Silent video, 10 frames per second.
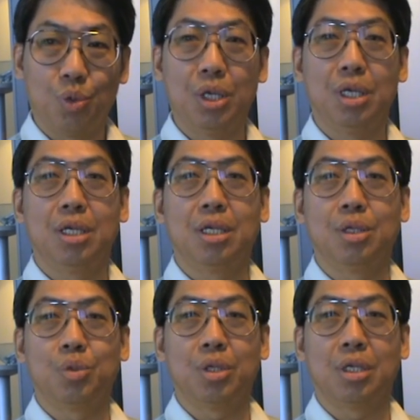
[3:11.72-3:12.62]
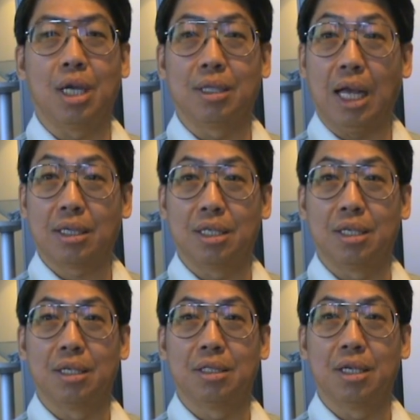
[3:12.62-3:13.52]
We conduct
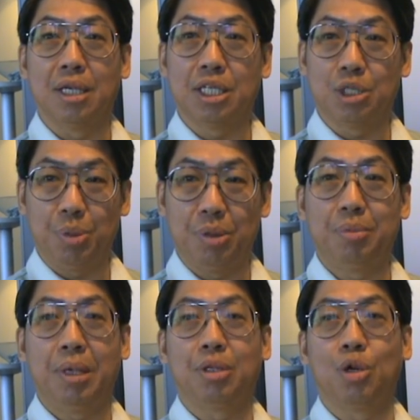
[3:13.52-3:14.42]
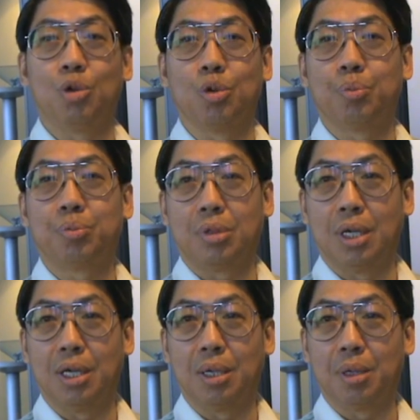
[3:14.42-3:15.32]
the experimental
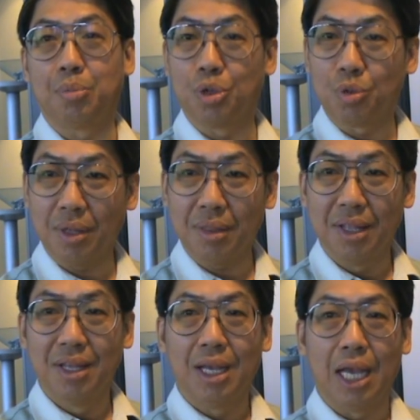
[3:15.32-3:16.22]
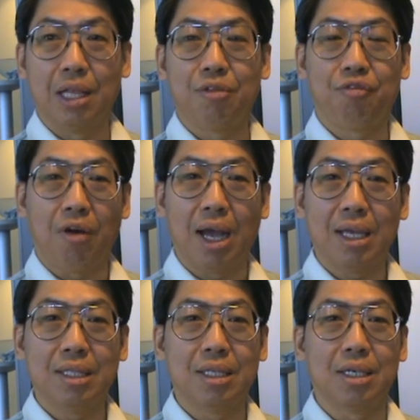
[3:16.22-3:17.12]
program and
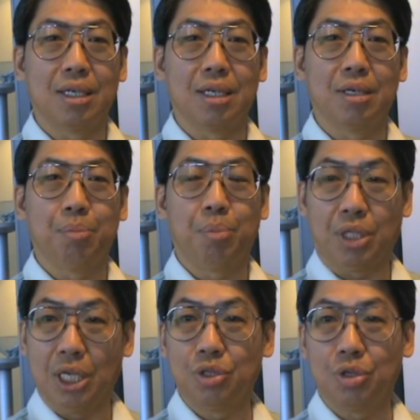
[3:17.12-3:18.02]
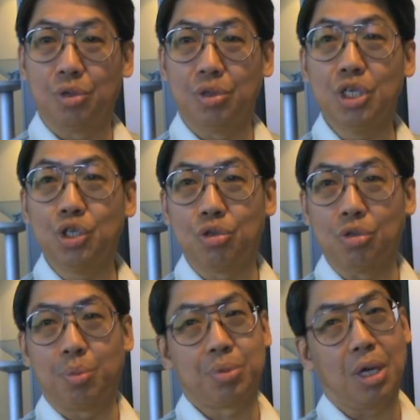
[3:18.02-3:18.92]
find the potential
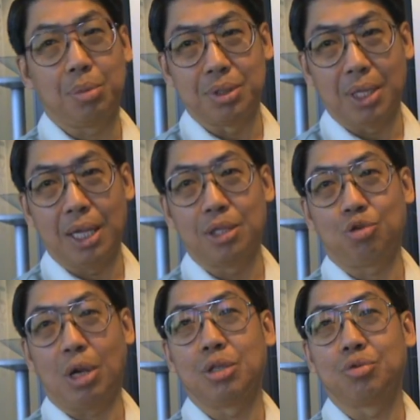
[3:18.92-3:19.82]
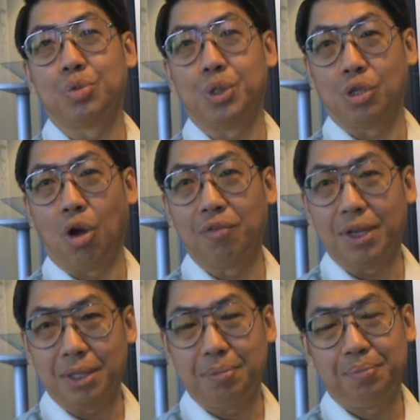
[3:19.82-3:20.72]
issue or problem and try to resolve it.